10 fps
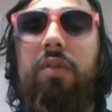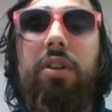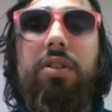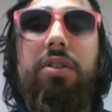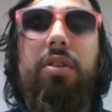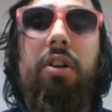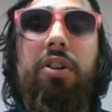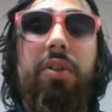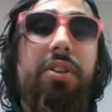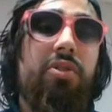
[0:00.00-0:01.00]
of
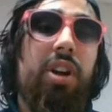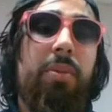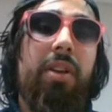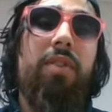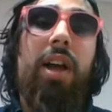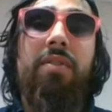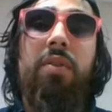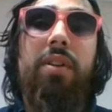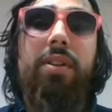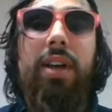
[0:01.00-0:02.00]
artery scrubbing
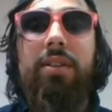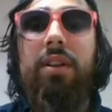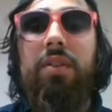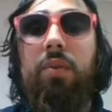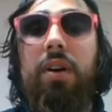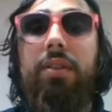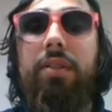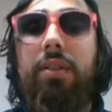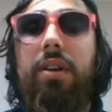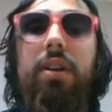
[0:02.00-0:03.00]
flavonoids as other
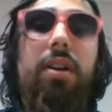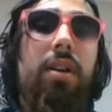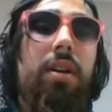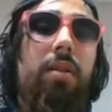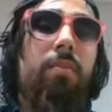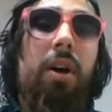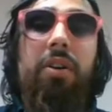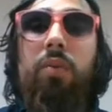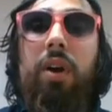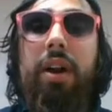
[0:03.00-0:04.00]
wines.
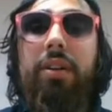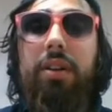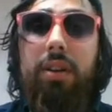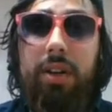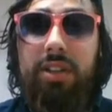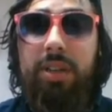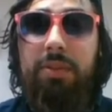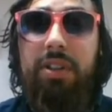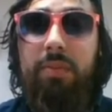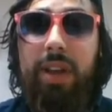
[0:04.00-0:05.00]
Moderate wine
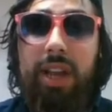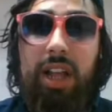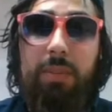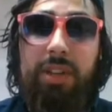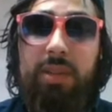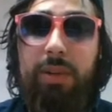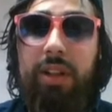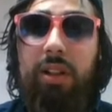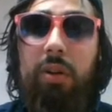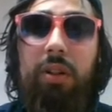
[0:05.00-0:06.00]
consumption may help explain
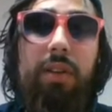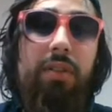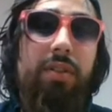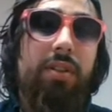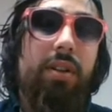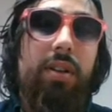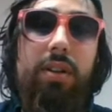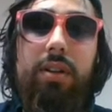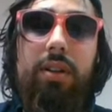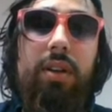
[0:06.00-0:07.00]
the lower levels
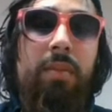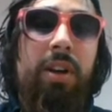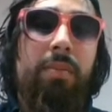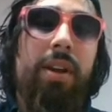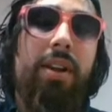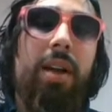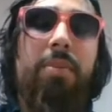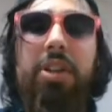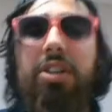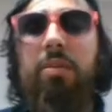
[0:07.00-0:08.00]
among men. I'm
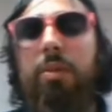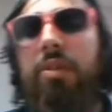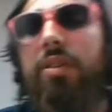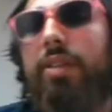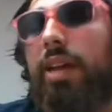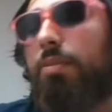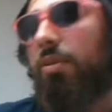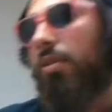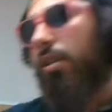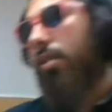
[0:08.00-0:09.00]
pretty sure I remember Dan
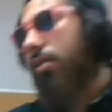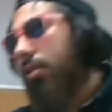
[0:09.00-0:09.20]
Buettner